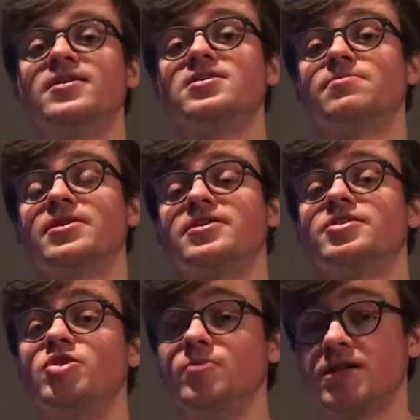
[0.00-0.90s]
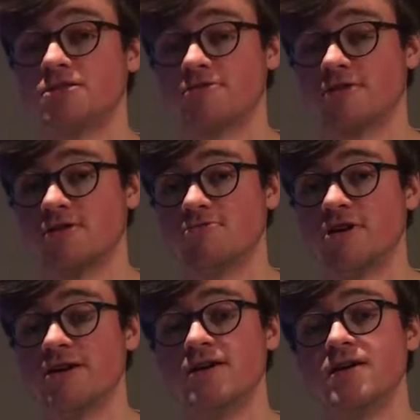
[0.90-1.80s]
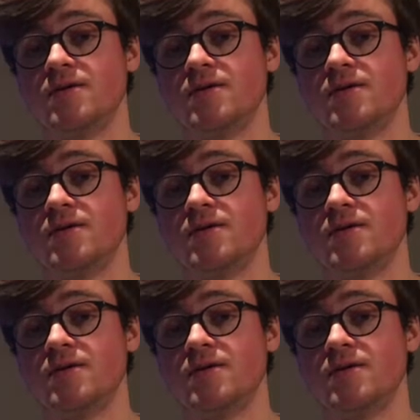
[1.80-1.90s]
is applying too much throttle, right?